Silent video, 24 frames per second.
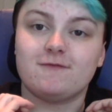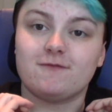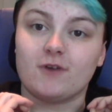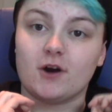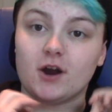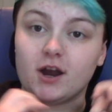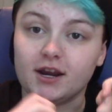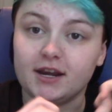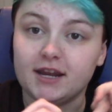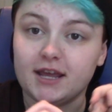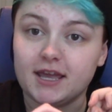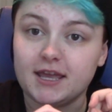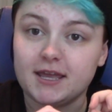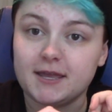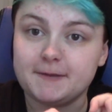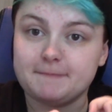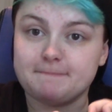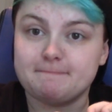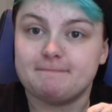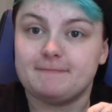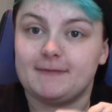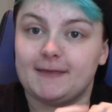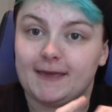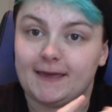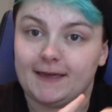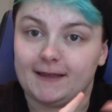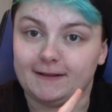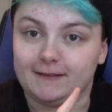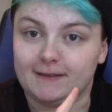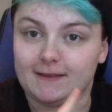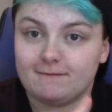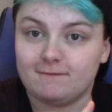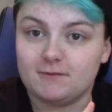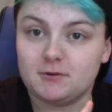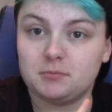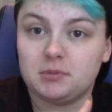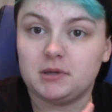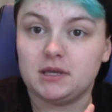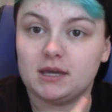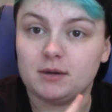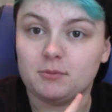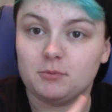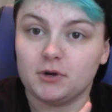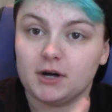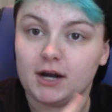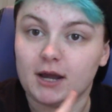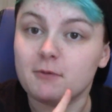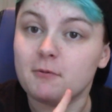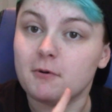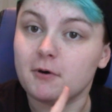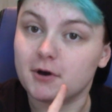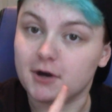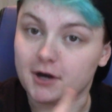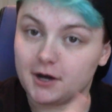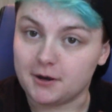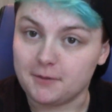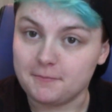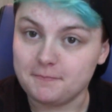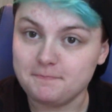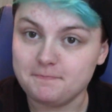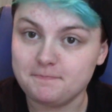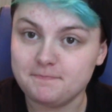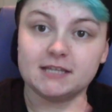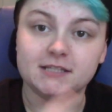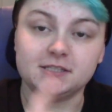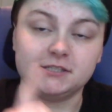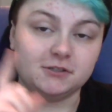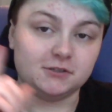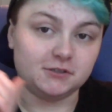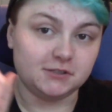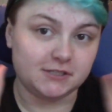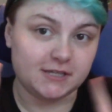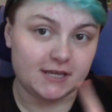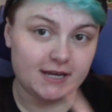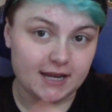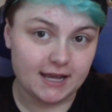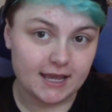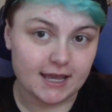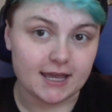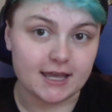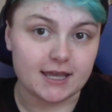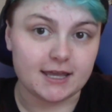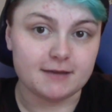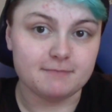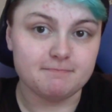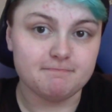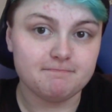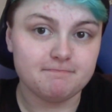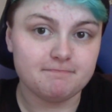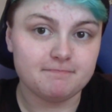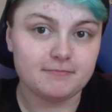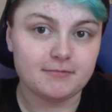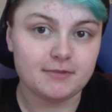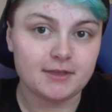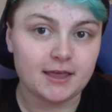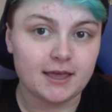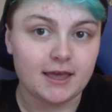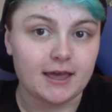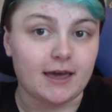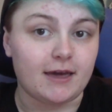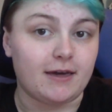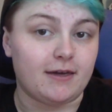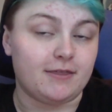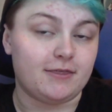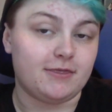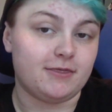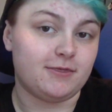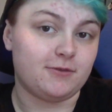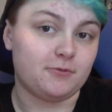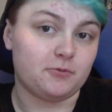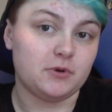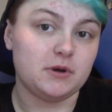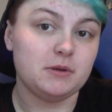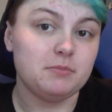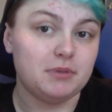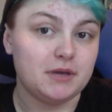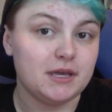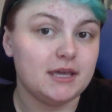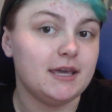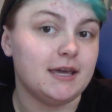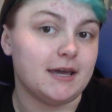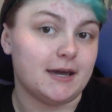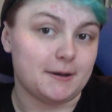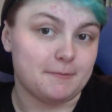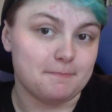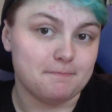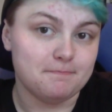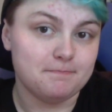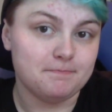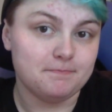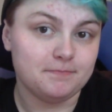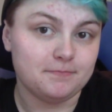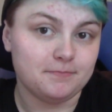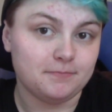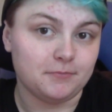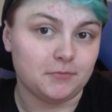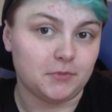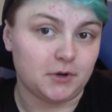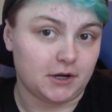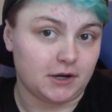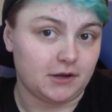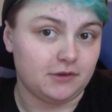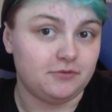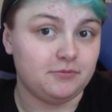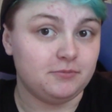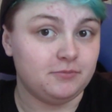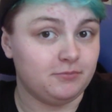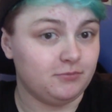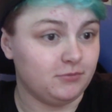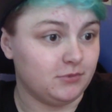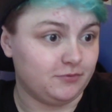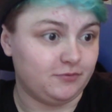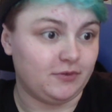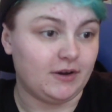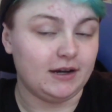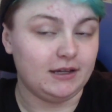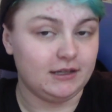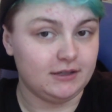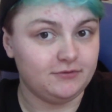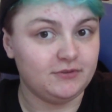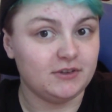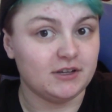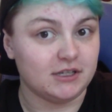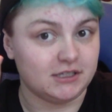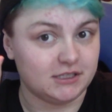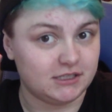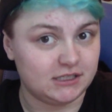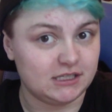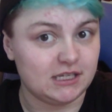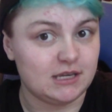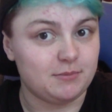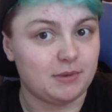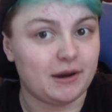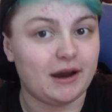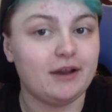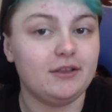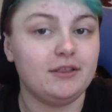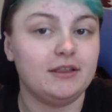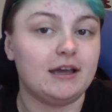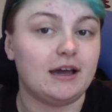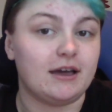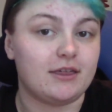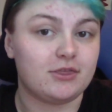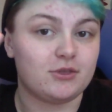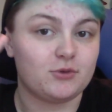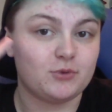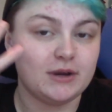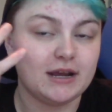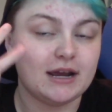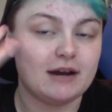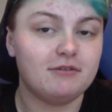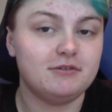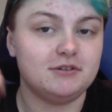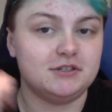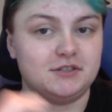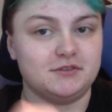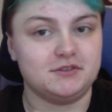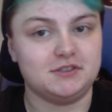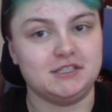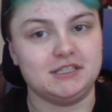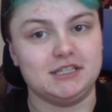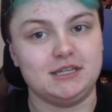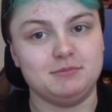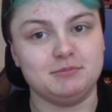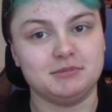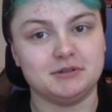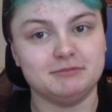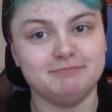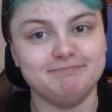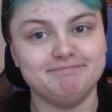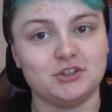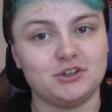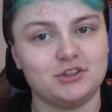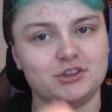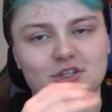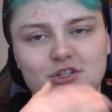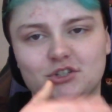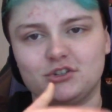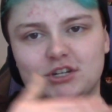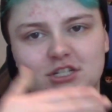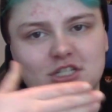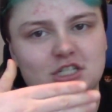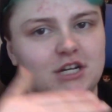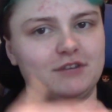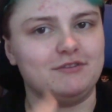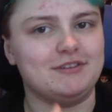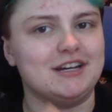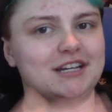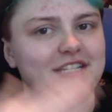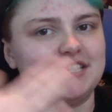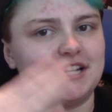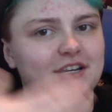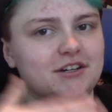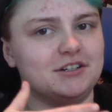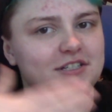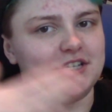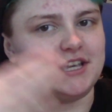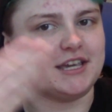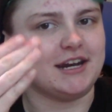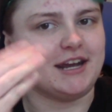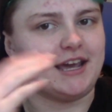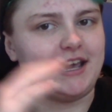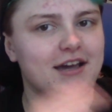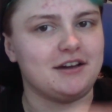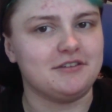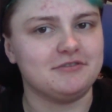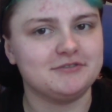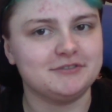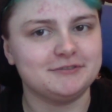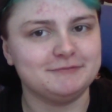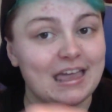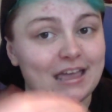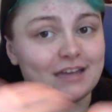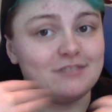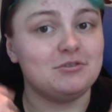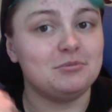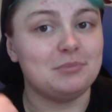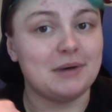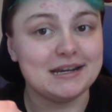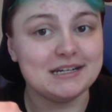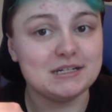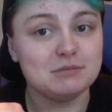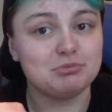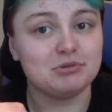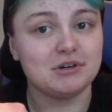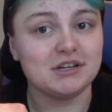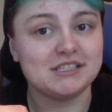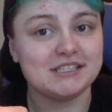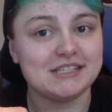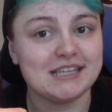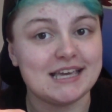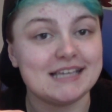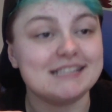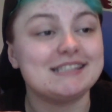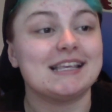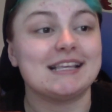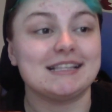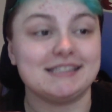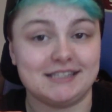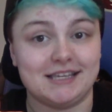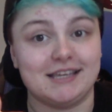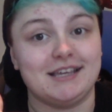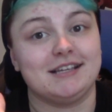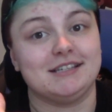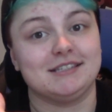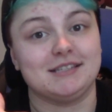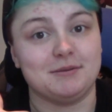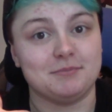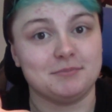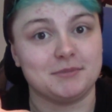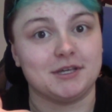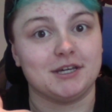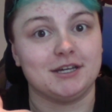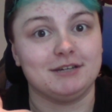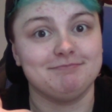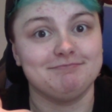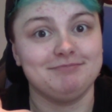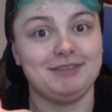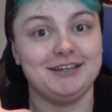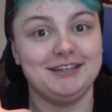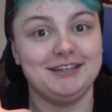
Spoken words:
Friday at 11 p.m. when I woke up until today at 3 p.m. when I finally fell asleep, I only got 3 hours of sleep during the duration of an entire day and a half. And for my depressed ass, that's saying something.